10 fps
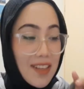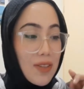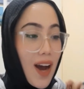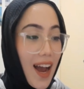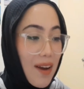So
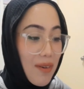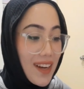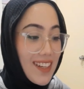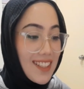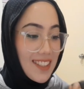I
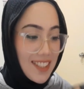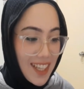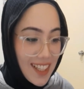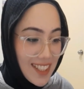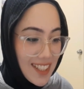would
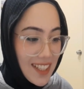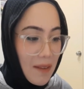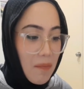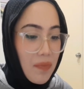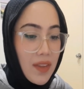suggest
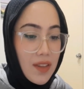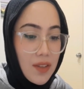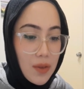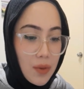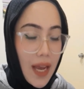
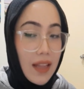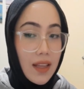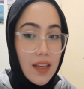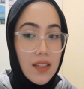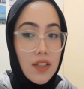to at
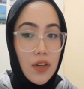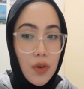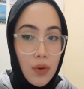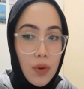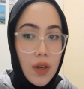least, you
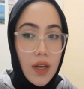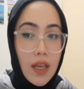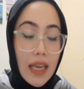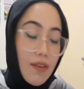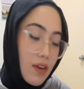know,
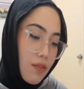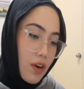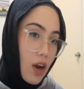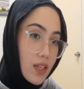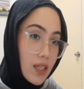even if your
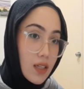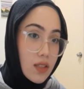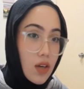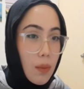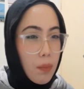content is
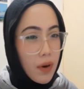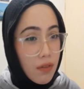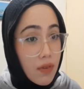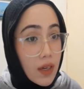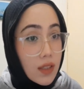not
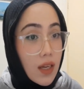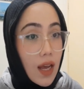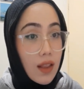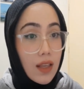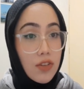perfect,
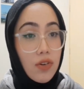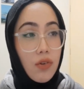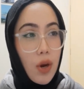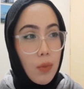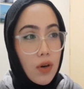at least your
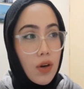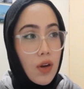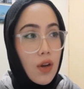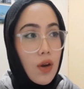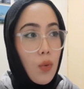grammar
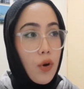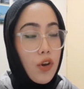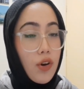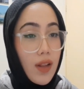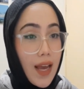or
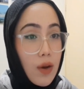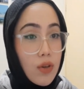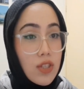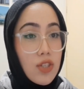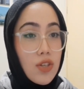your
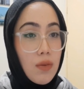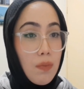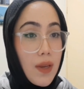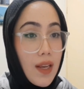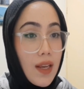language should
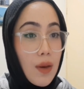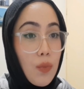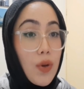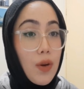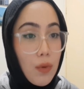be
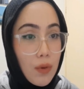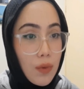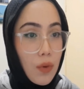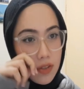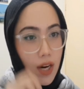readable.
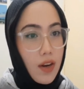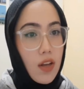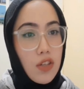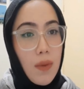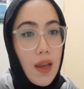Try not
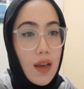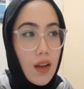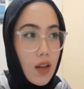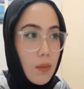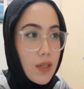to make a
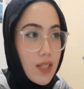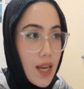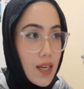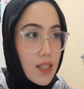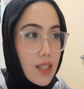lot of
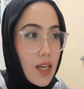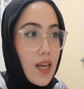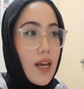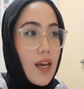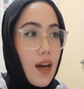mistakes.
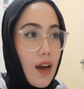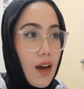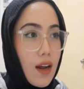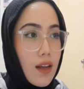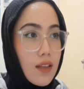
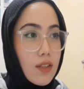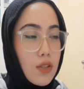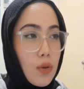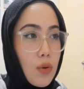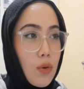And
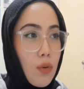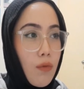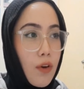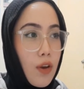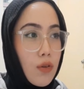so
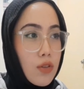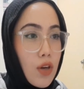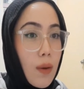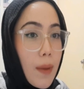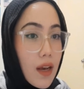for you to
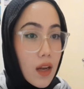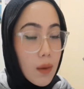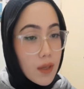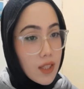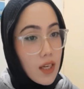not make a lot of
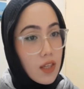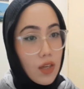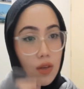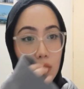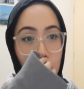mistakes,
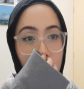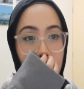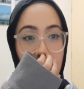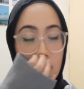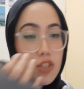you would
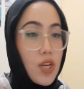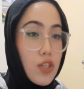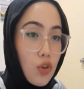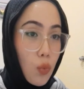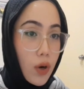exchange
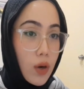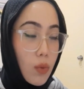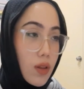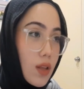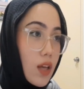your work
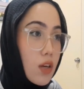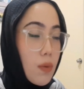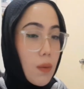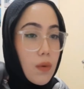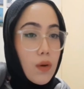with other
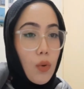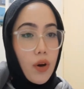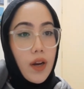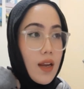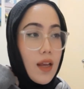people,
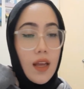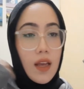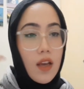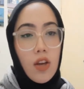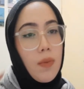or
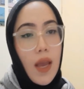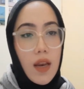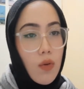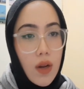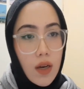it could be
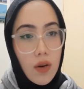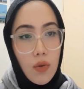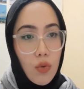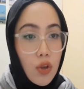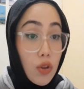anyone
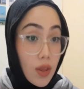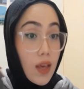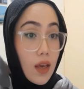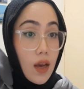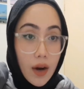who you
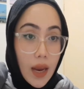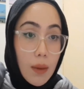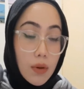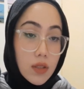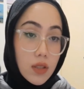think are
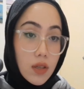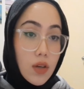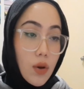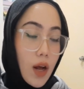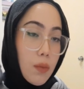able to, you
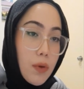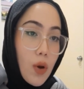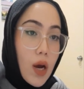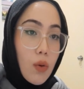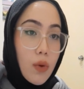know, help you
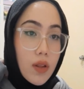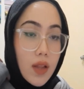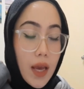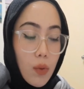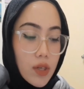out with
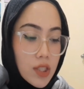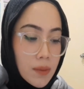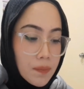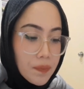language.